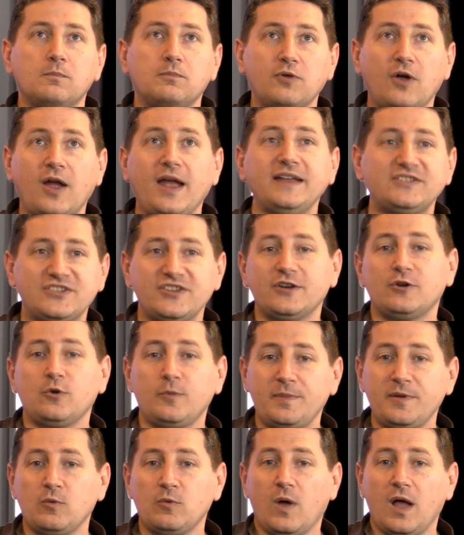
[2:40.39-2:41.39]
Bryan Singer
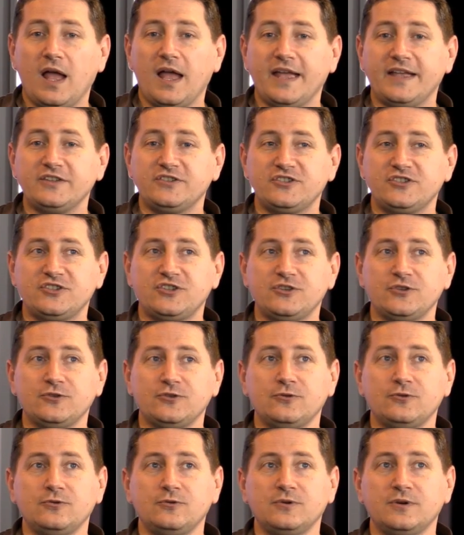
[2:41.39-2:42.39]
would be wise
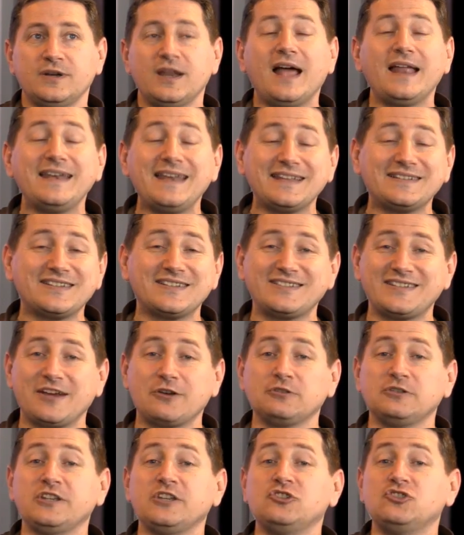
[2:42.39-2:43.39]
to not
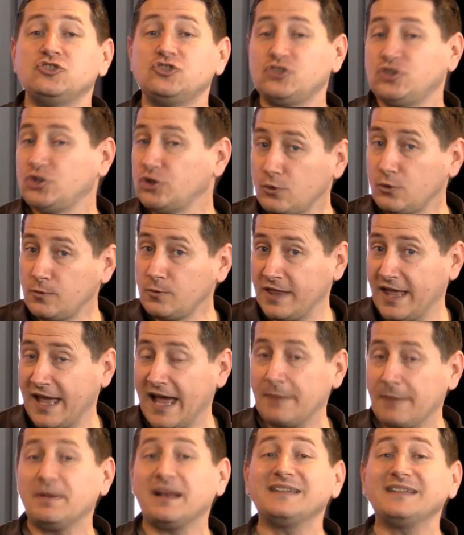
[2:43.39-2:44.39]
necessarily do that,